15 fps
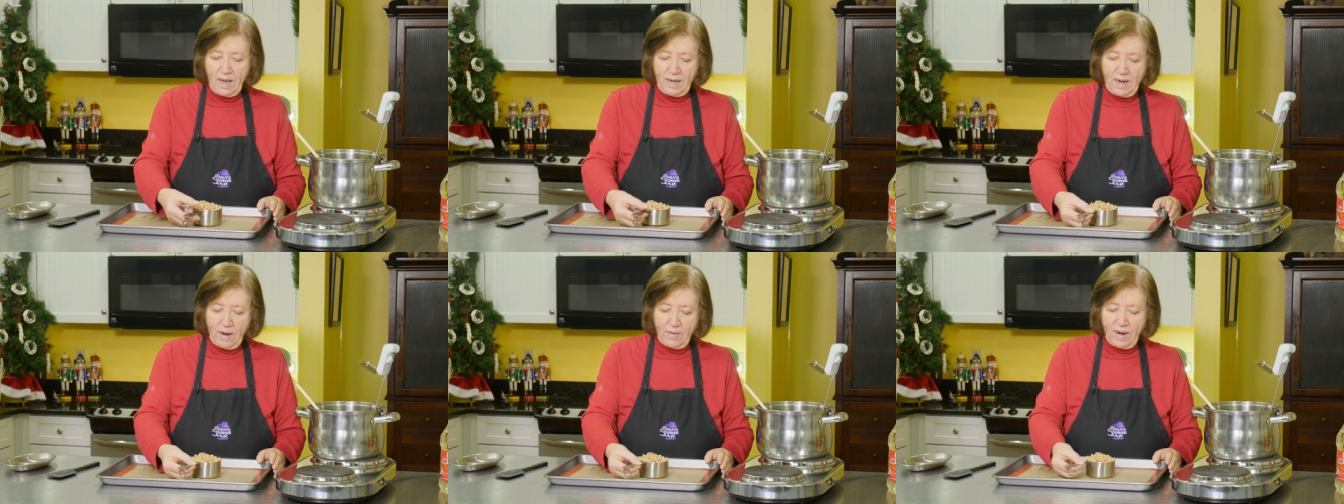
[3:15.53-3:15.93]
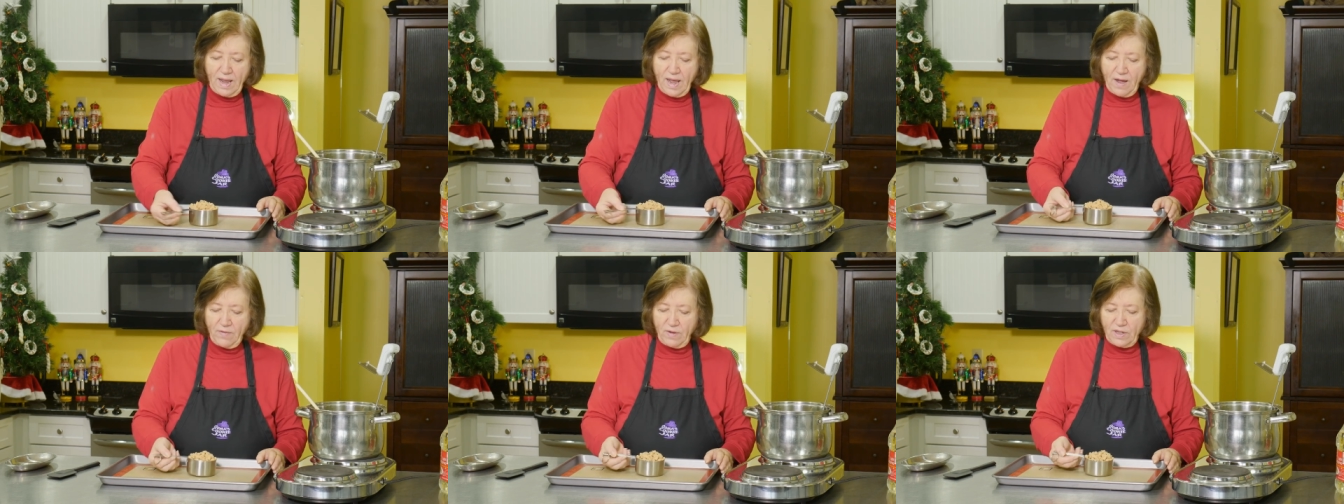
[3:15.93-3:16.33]
Now I
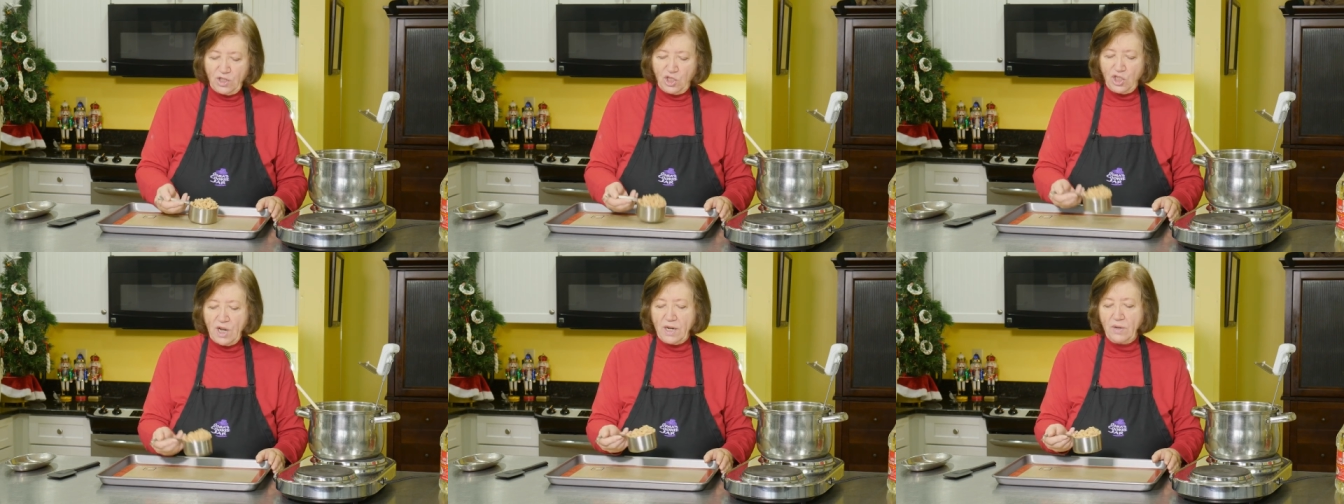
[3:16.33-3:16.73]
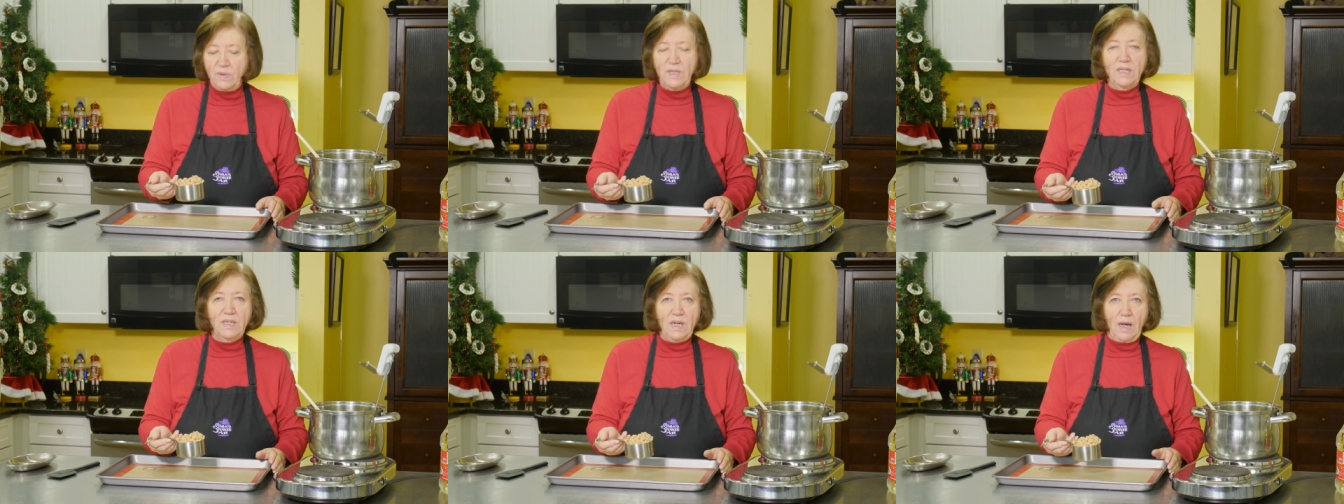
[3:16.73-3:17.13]
have a
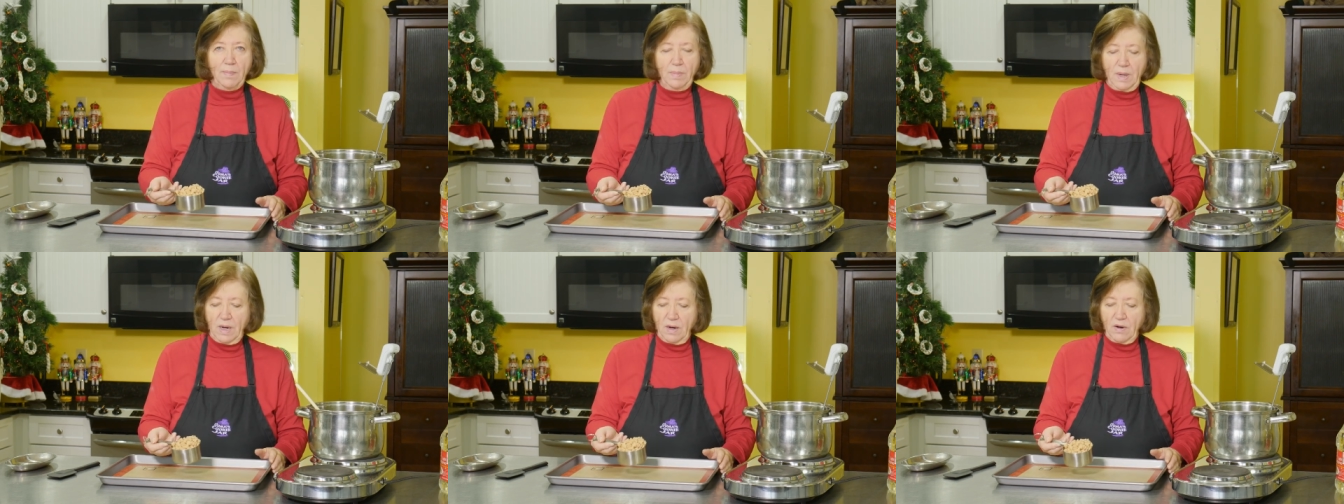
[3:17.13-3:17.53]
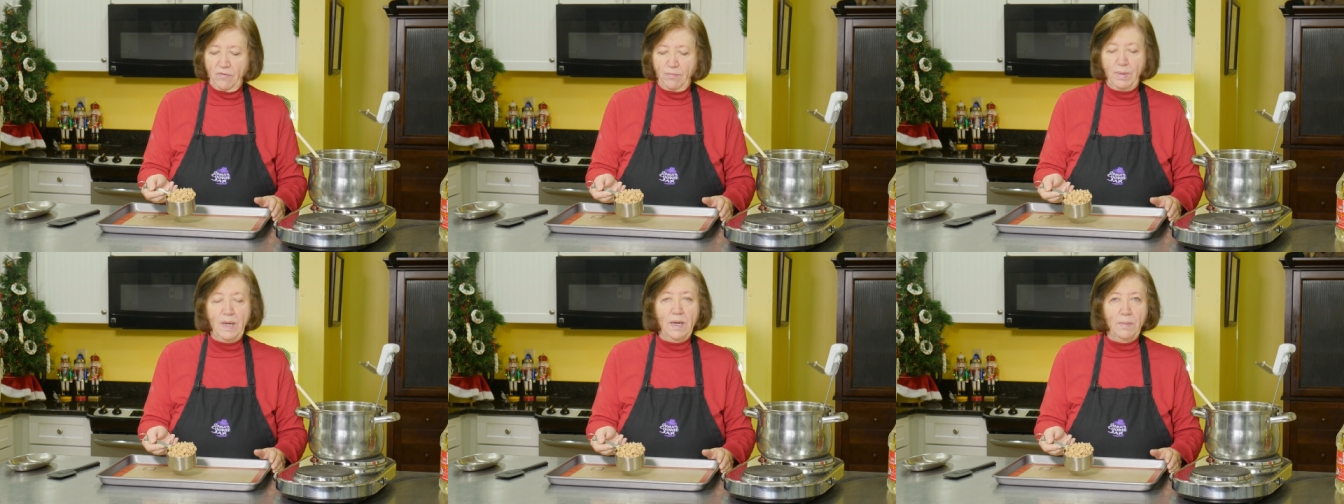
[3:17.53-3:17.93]
generous cup here
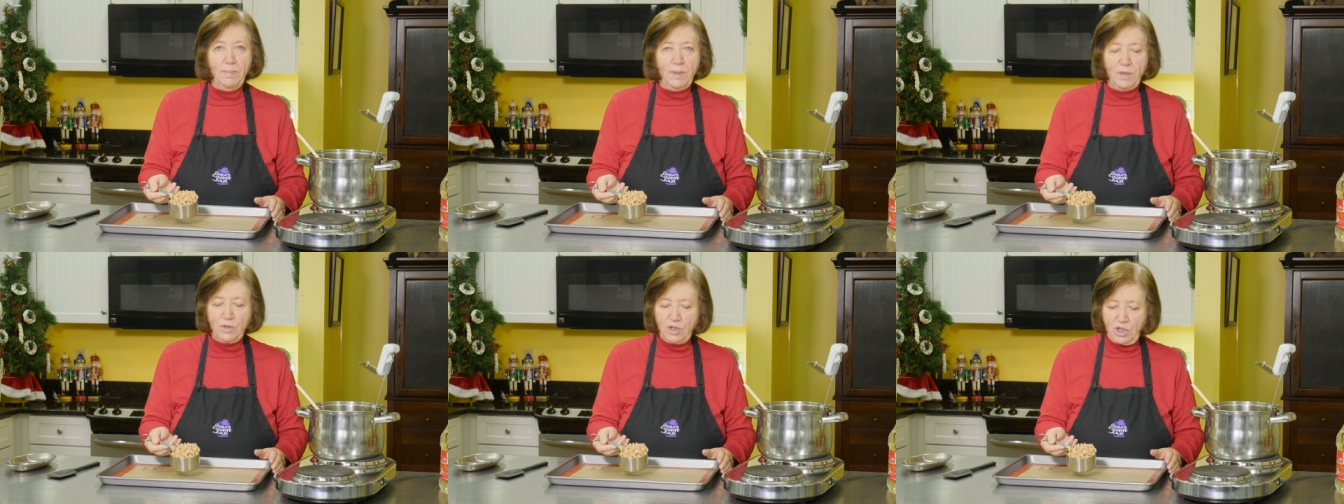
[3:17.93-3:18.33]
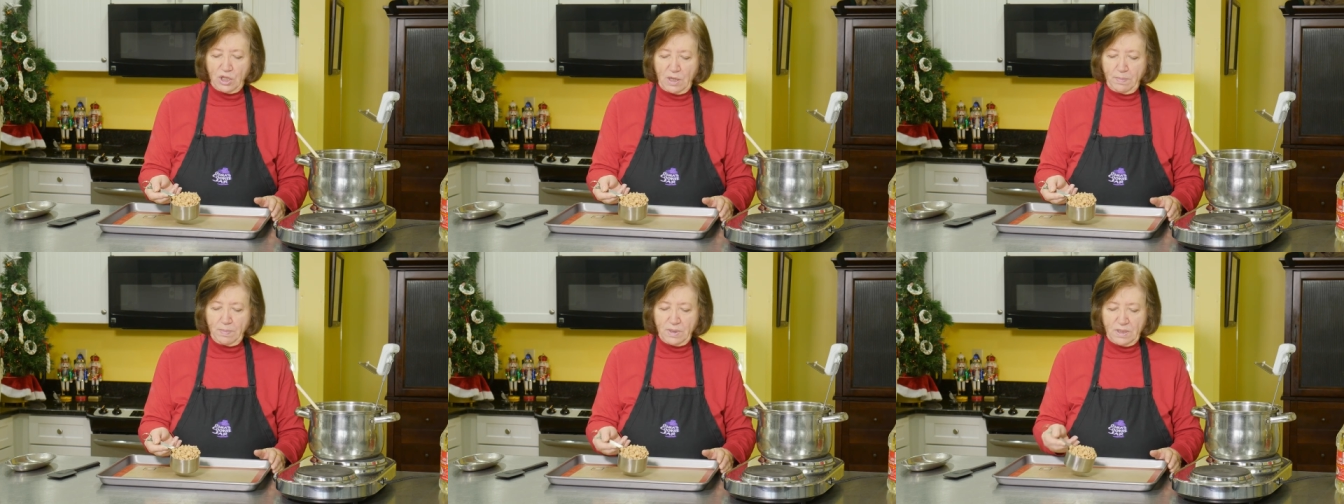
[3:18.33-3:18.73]
of peanut butter
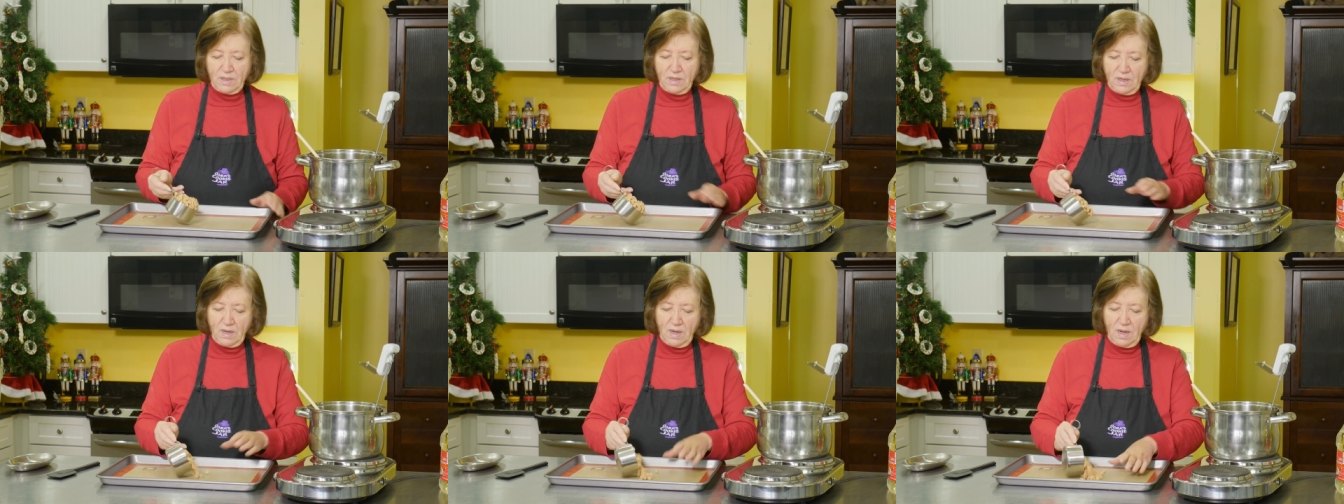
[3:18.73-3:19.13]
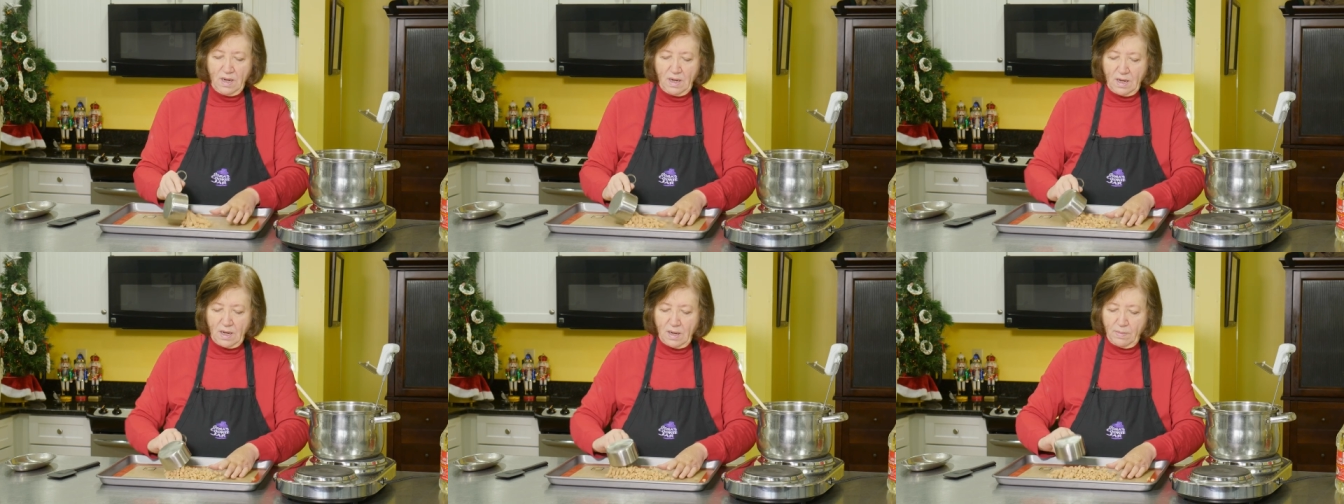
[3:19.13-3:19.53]
chips.
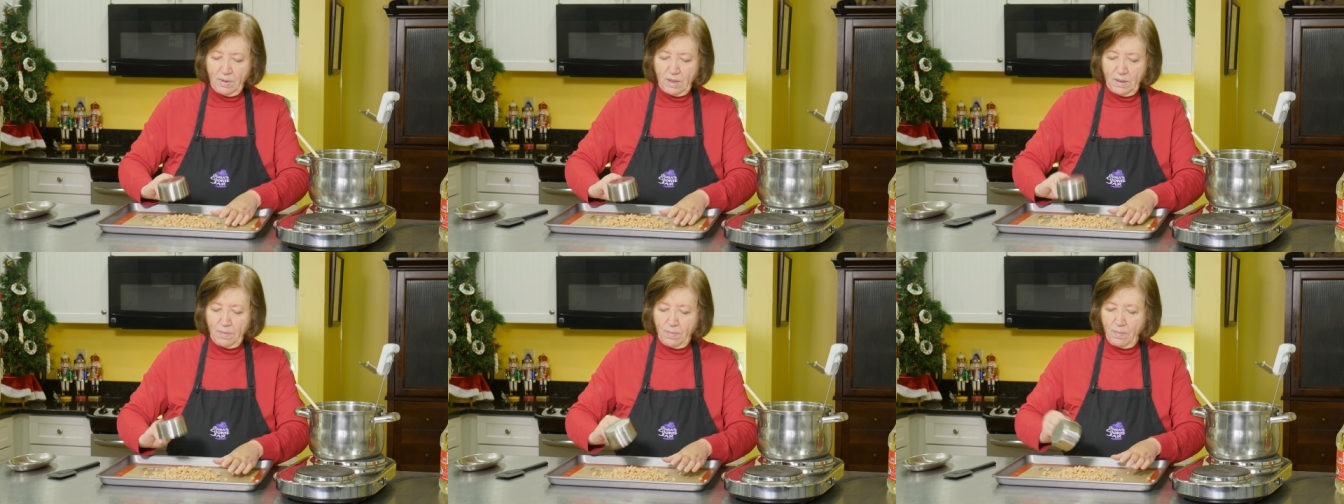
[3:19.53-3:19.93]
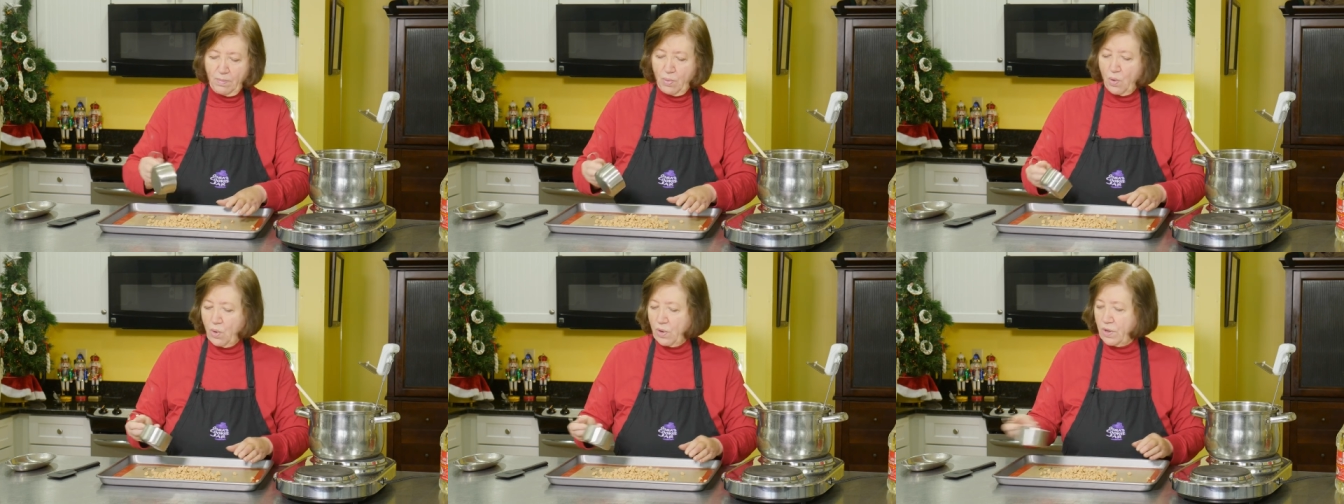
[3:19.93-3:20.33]
I'm going to
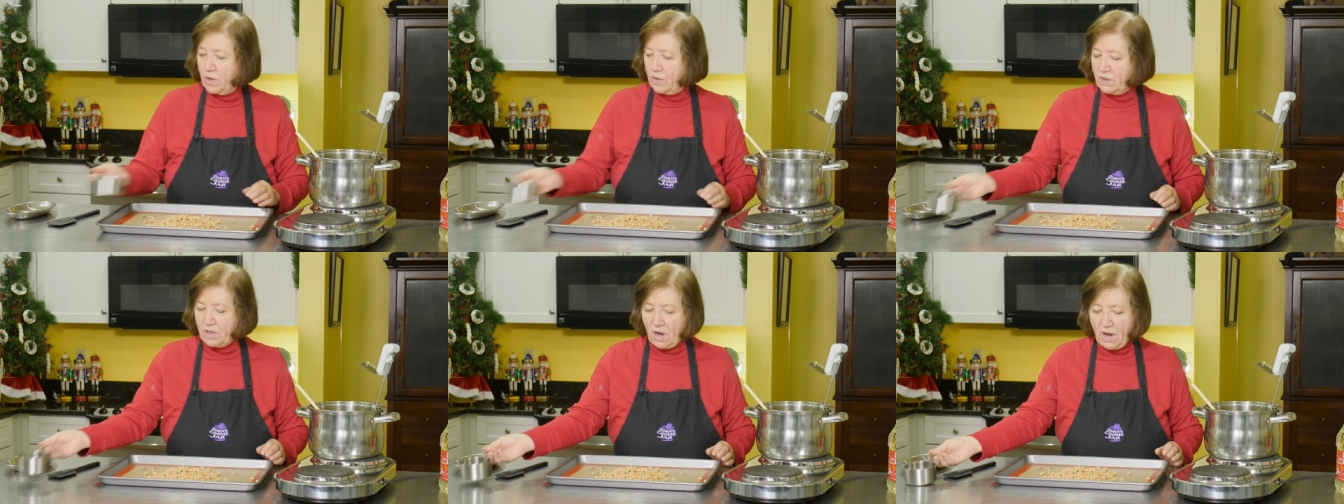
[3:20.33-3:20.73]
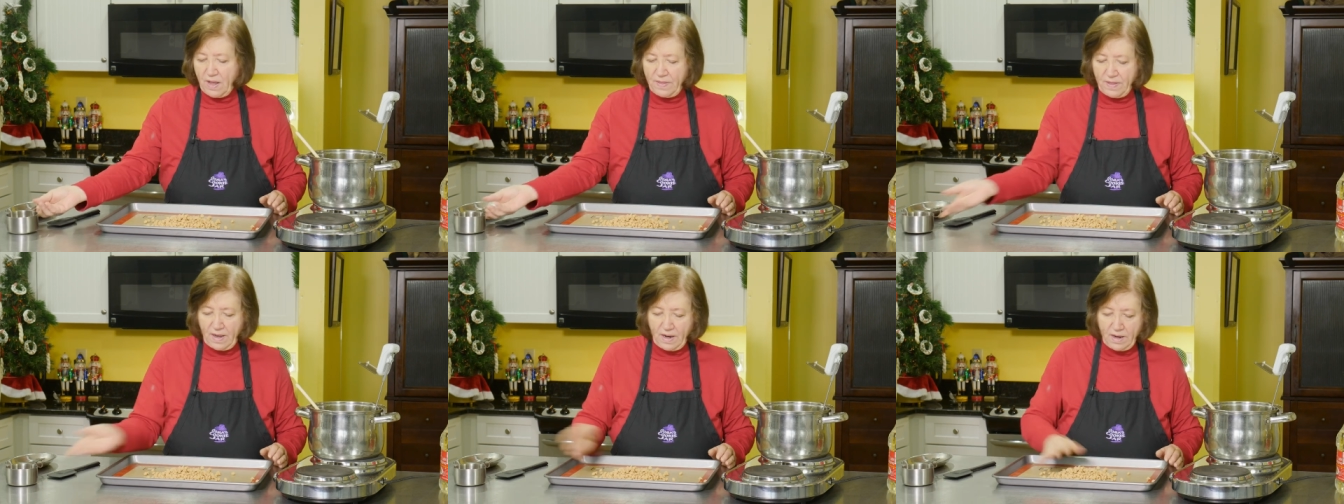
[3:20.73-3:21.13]
pour those
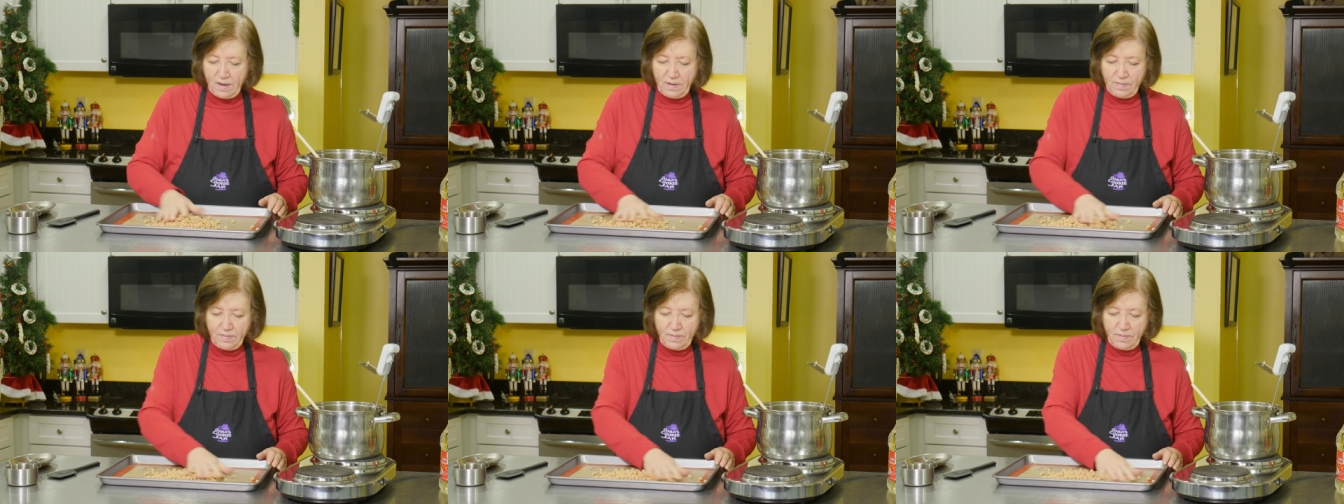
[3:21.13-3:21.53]
on there.